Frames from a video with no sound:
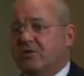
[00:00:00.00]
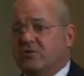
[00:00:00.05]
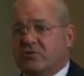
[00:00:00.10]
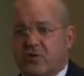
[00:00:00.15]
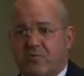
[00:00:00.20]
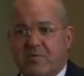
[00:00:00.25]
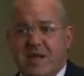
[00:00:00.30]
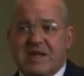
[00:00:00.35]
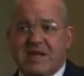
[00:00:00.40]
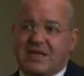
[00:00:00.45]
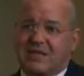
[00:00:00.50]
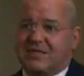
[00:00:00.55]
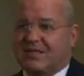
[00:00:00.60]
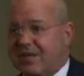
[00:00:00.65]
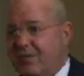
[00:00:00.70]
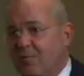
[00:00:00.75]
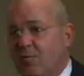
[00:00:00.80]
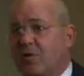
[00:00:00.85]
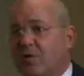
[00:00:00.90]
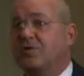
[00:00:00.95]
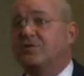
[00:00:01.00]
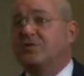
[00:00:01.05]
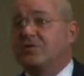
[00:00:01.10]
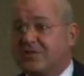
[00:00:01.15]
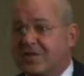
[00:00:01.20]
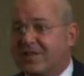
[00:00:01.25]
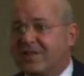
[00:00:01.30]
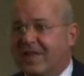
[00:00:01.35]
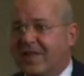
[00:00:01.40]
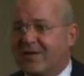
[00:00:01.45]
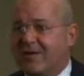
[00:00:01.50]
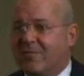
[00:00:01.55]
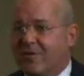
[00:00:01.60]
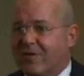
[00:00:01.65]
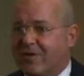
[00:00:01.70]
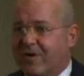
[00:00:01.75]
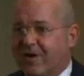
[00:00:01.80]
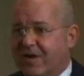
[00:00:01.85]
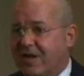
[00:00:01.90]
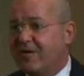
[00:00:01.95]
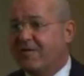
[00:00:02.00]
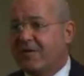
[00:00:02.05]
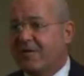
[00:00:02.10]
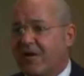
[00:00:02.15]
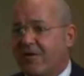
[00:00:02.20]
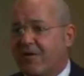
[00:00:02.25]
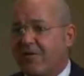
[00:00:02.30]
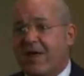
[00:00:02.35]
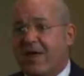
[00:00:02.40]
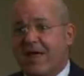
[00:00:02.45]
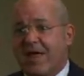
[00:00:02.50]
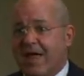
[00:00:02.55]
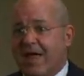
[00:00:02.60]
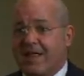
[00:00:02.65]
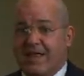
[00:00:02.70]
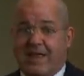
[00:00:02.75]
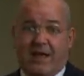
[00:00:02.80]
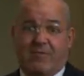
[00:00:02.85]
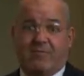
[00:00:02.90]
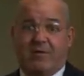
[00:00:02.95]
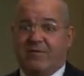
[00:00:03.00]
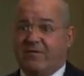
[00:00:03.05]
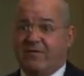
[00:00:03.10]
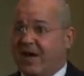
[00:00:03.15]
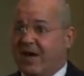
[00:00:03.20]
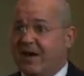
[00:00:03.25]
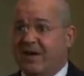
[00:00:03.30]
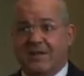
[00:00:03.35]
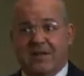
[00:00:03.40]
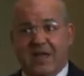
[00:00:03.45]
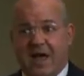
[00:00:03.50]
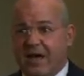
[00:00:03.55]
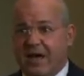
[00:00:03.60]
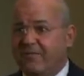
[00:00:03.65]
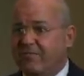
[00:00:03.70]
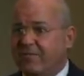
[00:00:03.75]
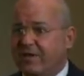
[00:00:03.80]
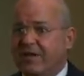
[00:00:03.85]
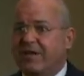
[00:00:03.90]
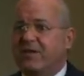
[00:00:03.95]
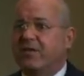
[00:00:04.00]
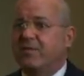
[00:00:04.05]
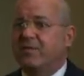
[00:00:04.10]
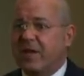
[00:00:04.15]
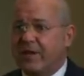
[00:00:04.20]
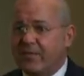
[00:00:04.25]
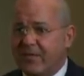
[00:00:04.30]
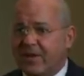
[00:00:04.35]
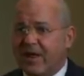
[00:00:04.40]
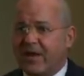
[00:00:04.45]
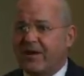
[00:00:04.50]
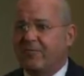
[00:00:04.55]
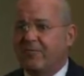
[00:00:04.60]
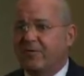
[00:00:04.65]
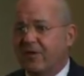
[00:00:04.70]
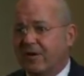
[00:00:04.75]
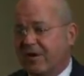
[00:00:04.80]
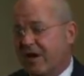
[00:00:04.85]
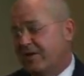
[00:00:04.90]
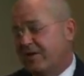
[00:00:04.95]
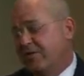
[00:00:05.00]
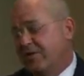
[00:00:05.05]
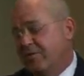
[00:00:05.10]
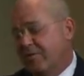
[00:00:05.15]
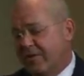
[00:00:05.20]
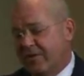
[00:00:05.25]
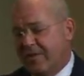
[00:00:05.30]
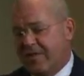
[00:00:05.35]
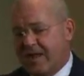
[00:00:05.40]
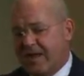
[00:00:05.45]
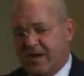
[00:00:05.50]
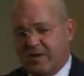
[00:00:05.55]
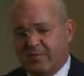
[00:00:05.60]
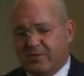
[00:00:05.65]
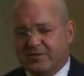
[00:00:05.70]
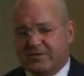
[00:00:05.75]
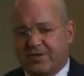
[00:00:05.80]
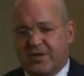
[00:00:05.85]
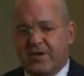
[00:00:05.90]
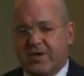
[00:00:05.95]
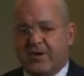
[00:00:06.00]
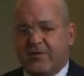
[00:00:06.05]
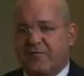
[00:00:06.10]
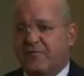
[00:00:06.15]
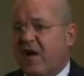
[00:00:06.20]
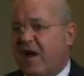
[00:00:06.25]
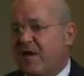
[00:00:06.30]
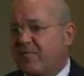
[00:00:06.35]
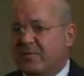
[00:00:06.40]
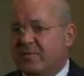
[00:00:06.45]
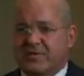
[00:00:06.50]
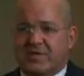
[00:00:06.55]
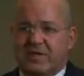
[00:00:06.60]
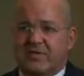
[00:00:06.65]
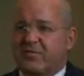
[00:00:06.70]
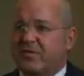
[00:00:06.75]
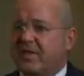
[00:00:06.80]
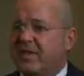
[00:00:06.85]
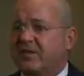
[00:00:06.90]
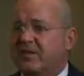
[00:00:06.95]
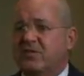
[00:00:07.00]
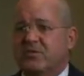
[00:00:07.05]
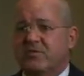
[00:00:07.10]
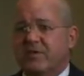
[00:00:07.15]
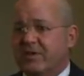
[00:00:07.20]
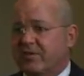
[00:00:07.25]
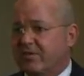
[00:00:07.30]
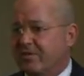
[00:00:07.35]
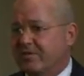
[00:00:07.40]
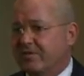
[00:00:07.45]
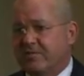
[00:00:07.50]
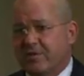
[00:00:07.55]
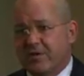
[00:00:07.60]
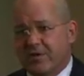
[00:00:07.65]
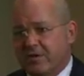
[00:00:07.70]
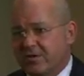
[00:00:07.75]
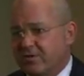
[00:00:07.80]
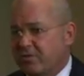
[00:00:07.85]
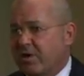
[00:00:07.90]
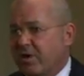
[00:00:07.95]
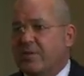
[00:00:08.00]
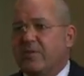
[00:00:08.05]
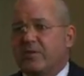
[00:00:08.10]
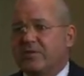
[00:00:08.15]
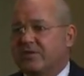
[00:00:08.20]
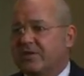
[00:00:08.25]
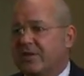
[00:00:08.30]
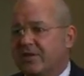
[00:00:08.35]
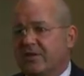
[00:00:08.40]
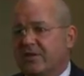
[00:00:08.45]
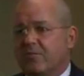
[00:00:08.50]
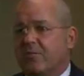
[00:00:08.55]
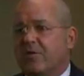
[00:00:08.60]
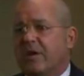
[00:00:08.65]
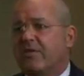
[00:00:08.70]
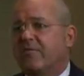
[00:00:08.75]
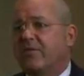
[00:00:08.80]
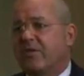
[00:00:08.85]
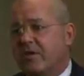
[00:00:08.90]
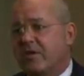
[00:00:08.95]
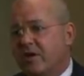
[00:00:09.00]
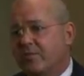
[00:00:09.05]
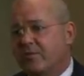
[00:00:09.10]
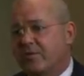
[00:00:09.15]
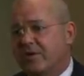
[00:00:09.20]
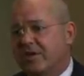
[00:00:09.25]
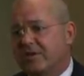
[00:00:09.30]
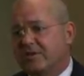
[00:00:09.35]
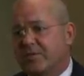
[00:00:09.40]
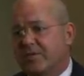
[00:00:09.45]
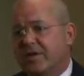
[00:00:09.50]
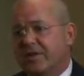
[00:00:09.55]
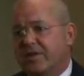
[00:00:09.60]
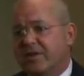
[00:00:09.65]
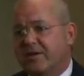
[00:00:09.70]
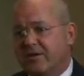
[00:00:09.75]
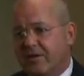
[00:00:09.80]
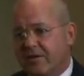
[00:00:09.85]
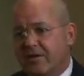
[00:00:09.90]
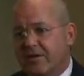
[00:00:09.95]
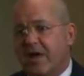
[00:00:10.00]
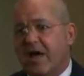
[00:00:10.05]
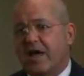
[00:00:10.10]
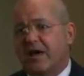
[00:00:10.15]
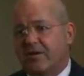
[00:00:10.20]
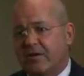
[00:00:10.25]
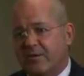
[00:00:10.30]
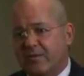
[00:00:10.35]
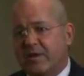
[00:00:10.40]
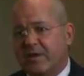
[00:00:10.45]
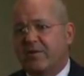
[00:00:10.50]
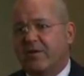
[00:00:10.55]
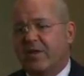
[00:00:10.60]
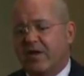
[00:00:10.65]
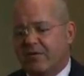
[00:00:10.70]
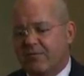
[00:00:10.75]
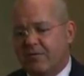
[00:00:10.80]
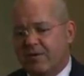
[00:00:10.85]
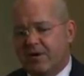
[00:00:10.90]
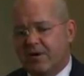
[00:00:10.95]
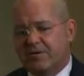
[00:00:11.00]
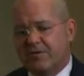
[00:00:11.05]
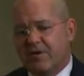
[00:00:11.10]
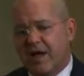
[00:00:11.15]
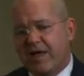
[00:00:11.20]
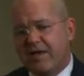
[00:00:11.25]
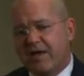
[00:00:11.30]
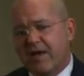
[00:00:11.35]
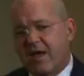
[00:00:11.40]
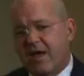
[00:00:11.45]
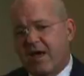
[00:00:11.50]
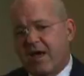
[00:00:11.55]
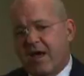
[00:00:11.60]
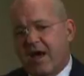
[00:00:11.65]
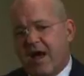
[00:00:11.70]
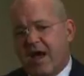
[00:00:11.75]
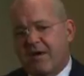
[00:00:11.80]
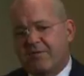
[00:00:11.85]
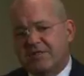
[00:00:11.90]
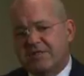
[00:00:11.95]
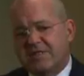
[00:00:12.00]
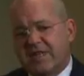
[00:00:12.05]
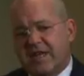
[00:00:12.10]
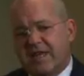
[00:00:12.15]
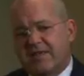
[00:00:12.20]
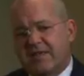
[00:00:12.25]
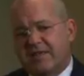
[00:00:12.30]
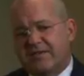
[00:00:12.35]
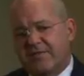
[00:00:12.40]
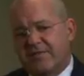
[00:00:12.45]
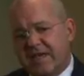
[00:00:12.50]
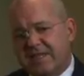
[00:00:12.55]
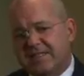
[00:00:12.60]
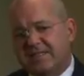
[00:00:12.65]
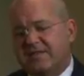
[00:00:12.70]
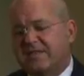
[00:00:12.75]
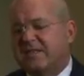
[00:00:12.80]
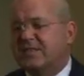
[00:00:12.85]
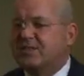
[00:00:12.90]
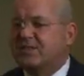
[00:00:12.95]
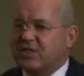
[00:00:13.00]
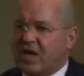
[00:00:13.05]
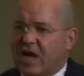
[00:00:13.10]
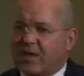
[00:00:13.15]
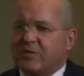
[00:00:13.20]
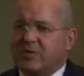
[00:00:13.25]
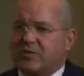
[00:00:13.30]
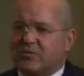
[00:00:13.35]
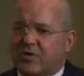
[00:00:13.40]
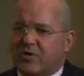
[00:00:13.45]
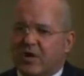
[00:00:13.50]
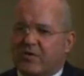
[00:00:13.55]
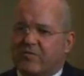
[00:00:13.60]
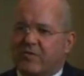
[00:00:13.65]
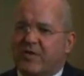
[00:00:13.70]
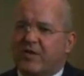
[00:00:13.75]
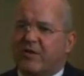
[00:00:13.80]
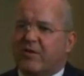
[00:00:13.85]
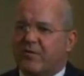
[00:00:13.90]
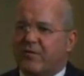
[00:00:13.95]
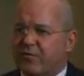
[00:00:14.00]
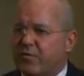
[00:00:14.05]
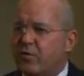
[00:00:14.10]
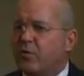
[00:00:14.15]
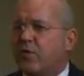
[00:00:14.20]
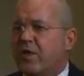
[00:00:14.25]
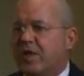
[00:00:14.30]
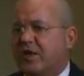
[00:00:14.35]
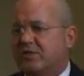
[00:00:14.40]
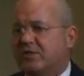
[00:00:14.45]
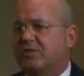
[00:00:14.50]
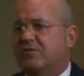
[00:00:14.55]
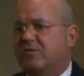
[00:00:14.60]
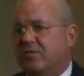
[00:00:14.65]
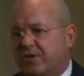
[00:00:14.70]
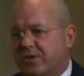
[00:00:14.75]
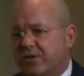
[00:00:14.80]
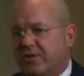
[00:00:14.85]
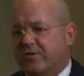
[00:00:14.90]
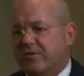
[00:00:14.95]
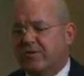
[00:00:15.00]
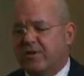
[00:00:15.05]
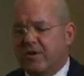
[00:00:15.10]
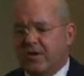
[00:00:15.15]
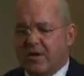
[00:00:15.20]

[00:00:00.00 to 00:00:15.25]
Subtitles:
tremendously worse than they were a year ago. And yet we've got a lot of really good people out of work. I don't know whether that number is 5% for the industry or 20% or whatever the number is, but there are a lot of good people out of work. So I would say in the face of this jobless recovery, there are a few things you could do.